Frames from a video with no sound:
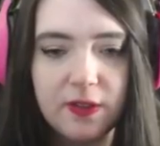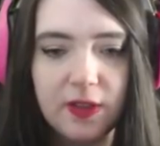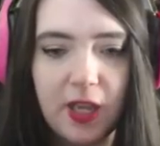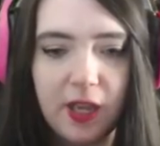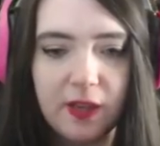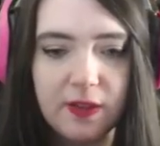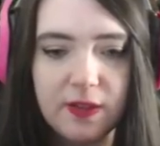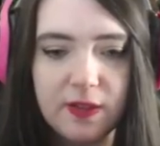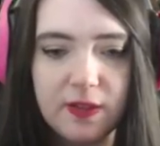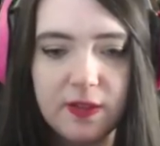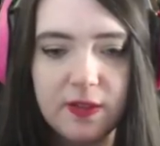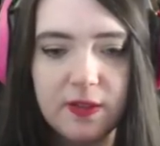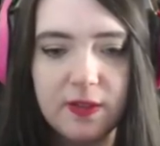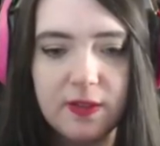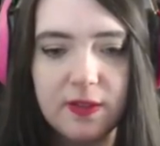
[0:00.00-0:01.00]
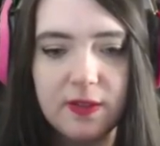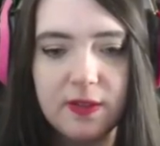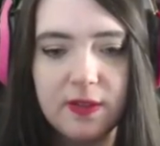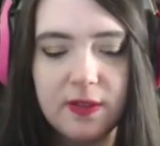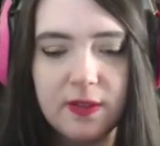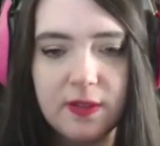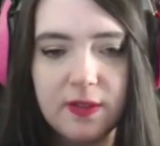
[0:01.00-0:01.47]

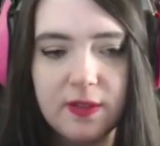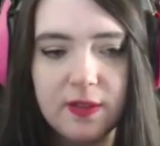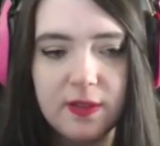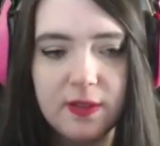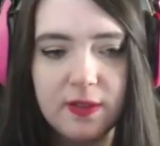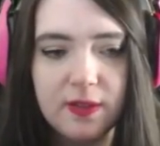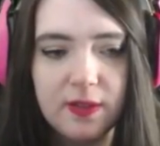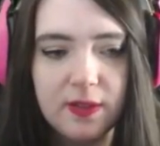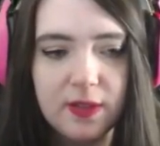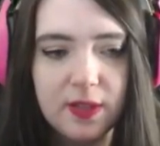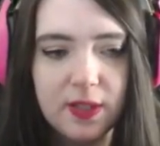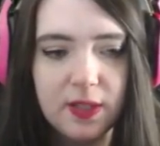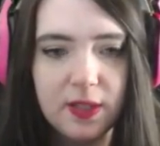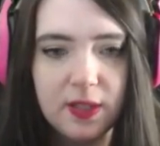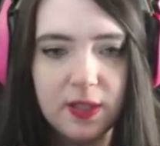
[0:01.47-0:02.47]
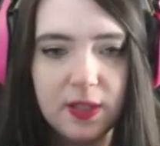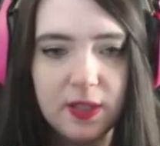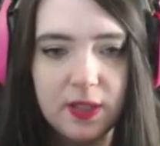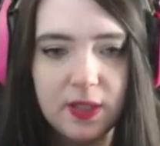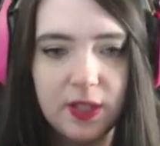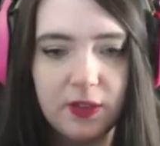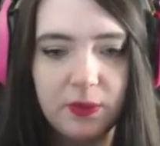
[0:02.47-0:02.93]
Thanks.
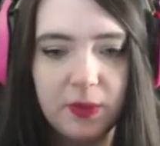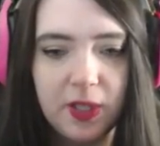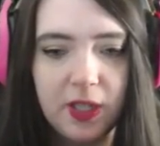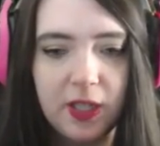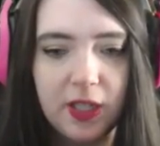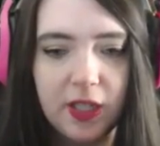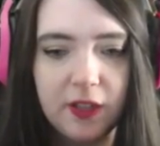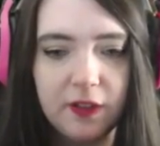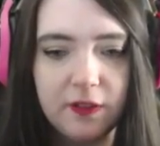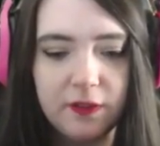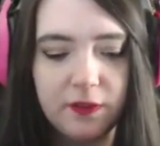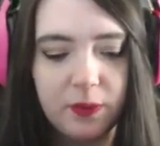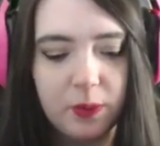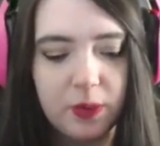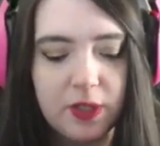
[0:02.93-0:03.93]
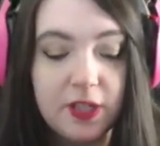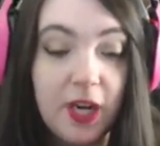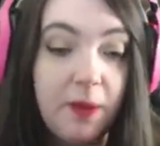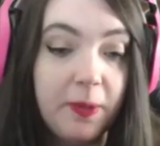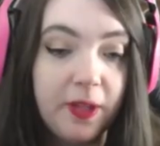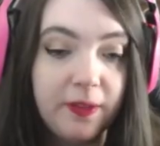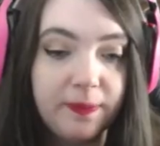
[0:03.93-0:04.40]
That's what I get for
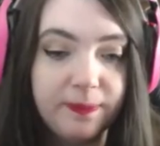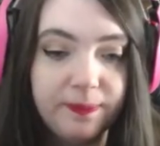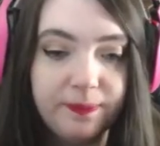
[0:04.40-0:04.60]
stopping.